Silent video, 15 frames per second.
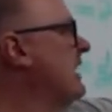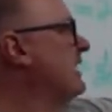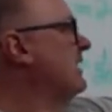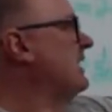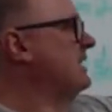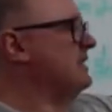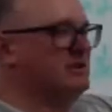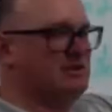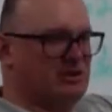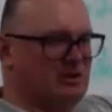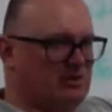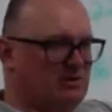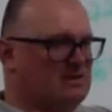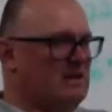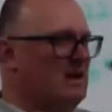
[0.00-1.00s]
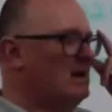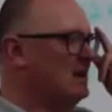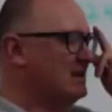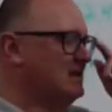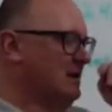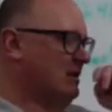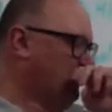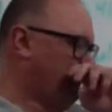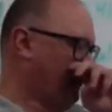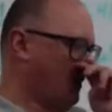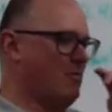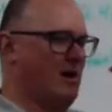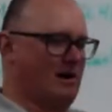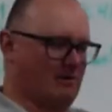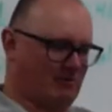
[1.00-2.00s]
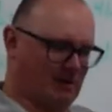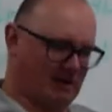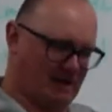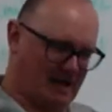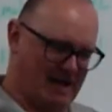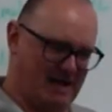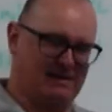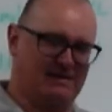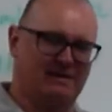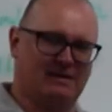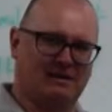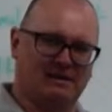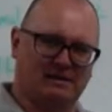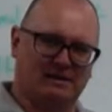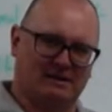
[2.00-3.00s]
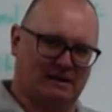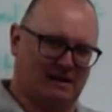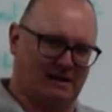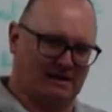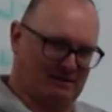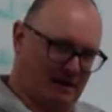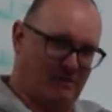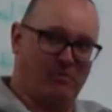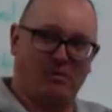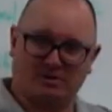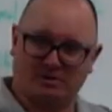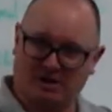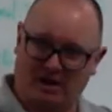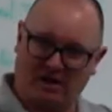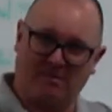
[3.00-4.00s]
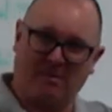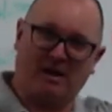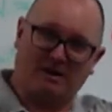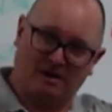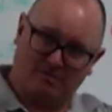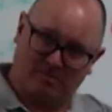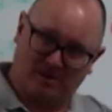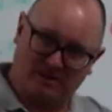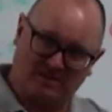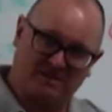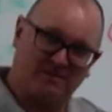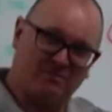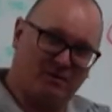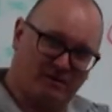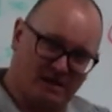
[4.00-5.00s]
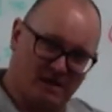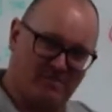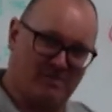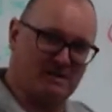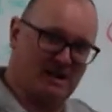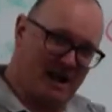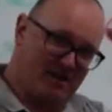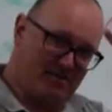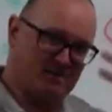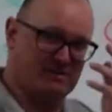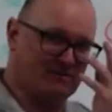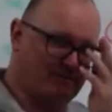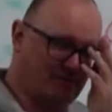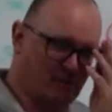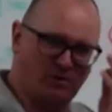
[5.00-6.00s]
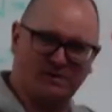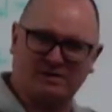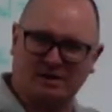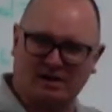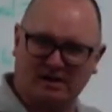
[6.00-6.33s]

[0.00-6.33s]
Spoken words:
to joules. So if we want to relate, like we were talking about, a piston moving up and down with some force on it,